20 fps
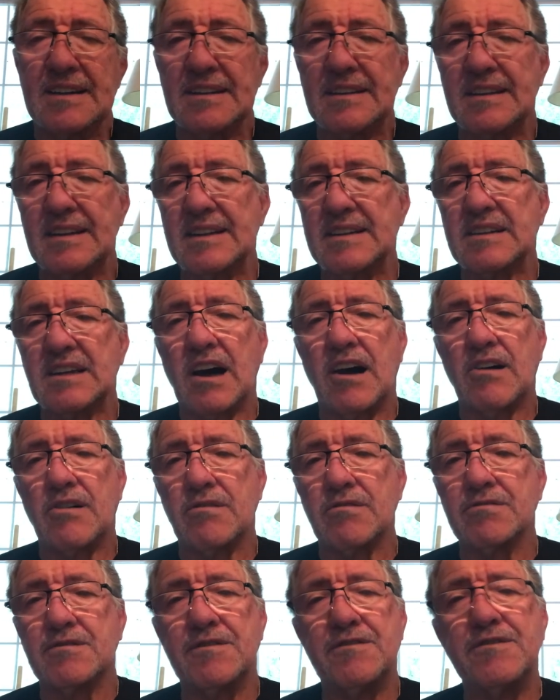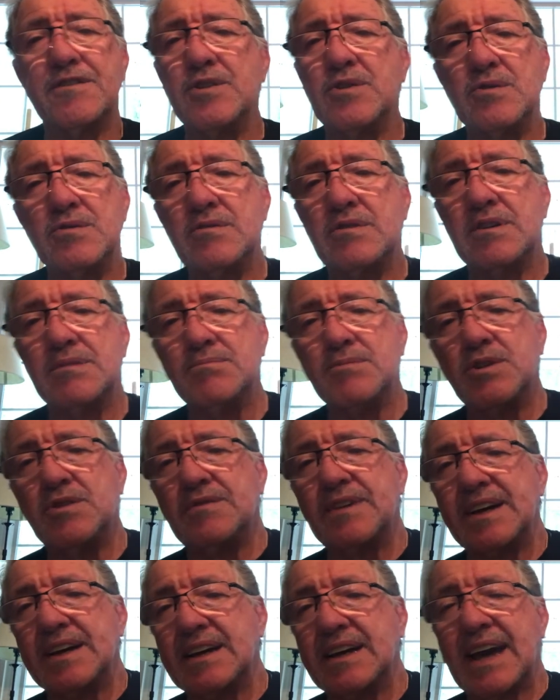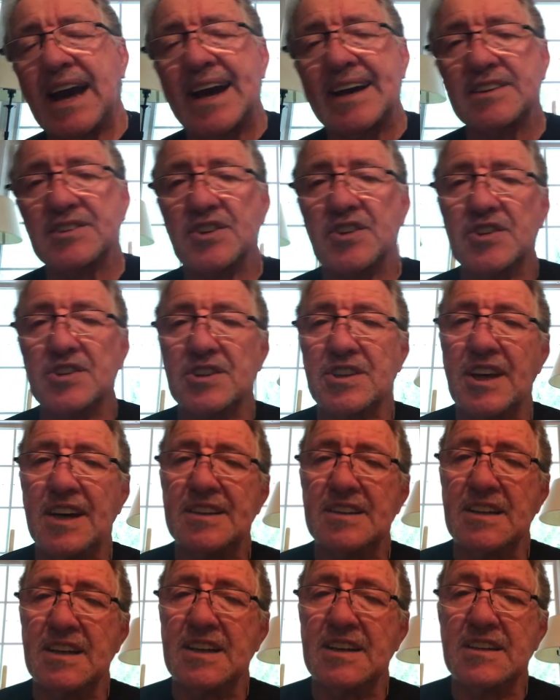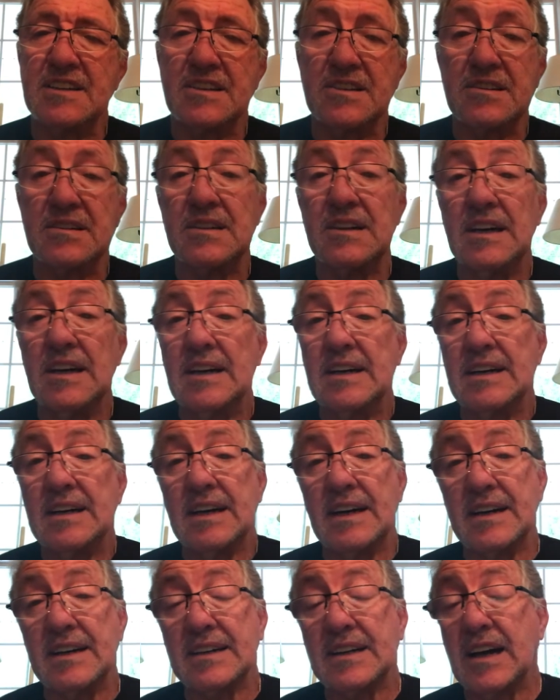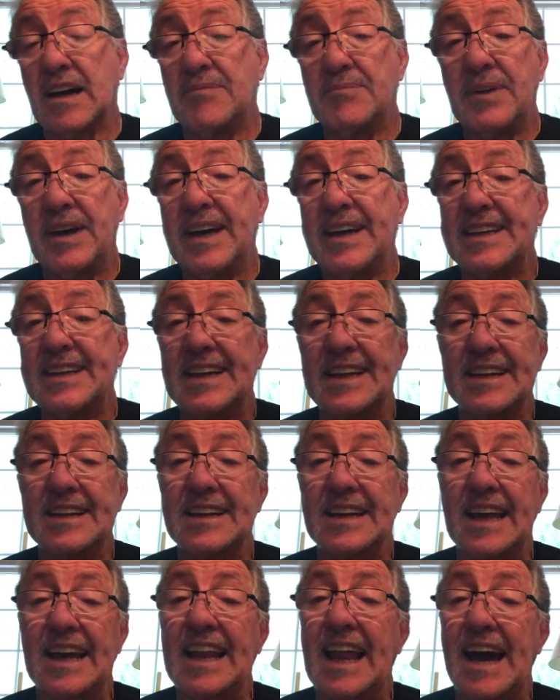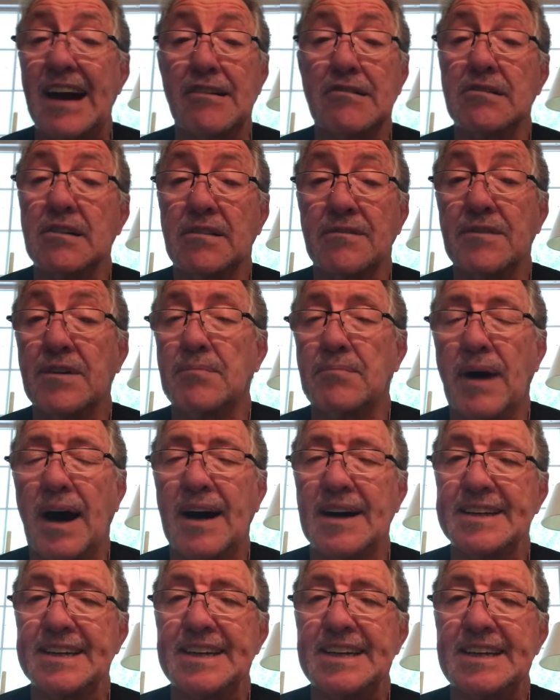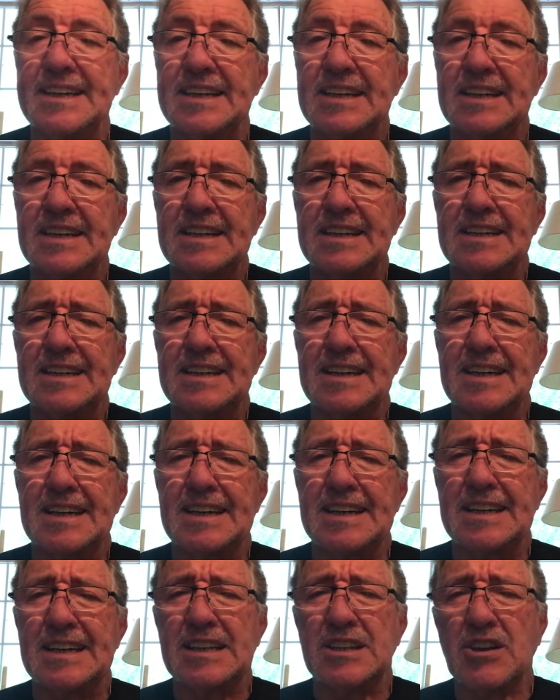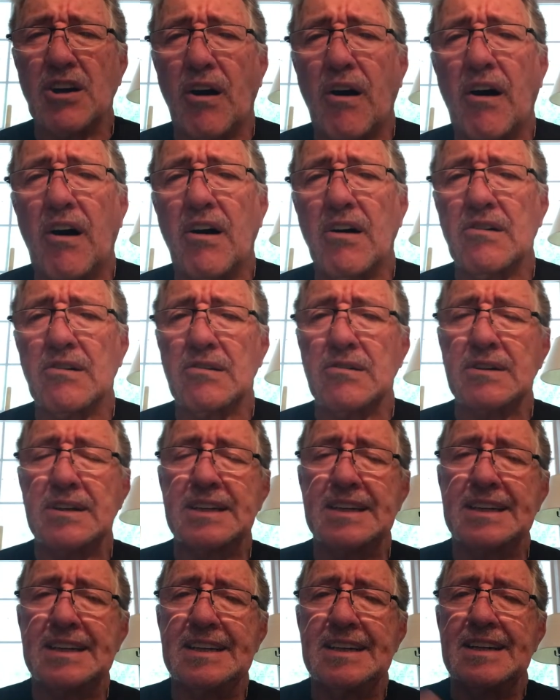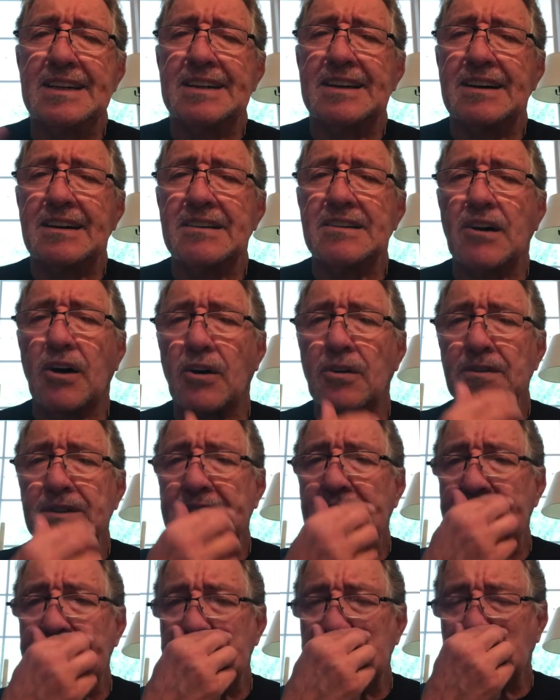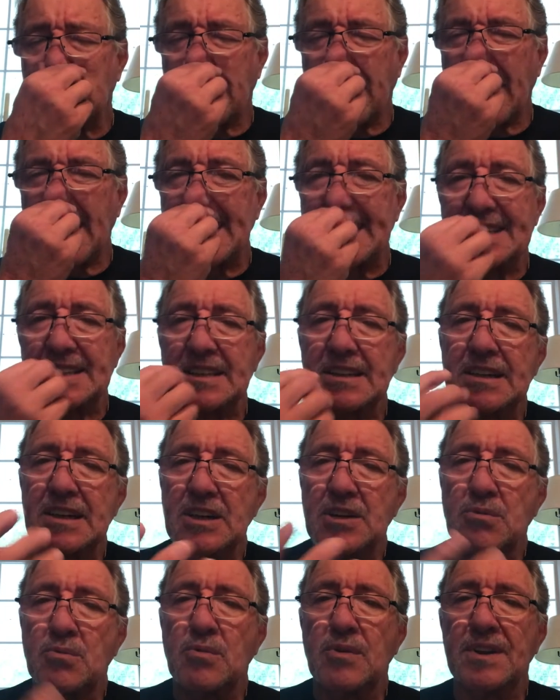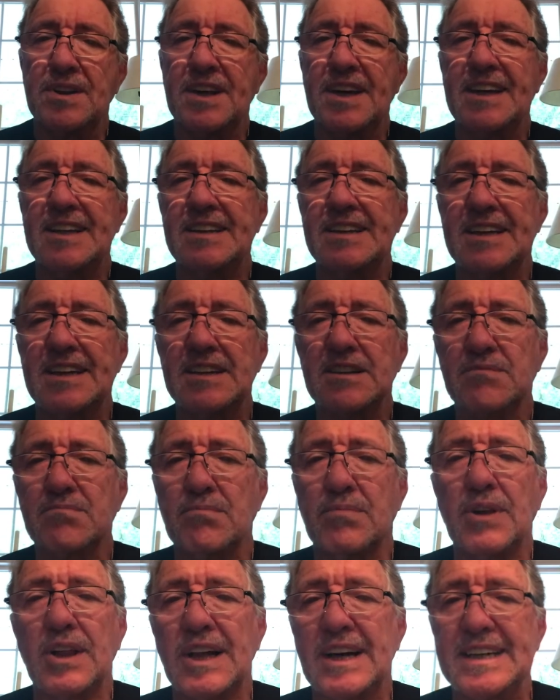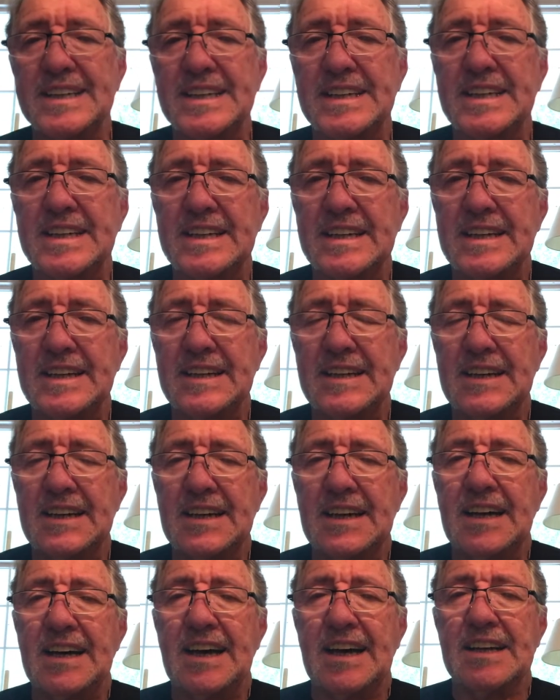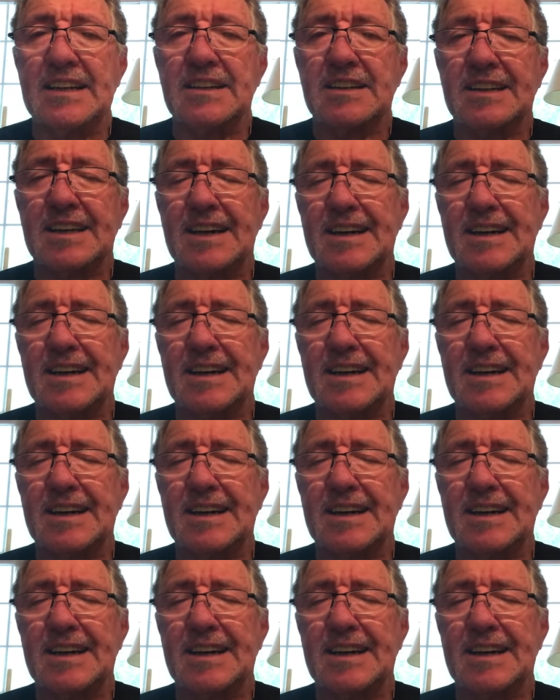dissolved food, moving gases that need to come in and get out of the body. It all takes place within this blood. And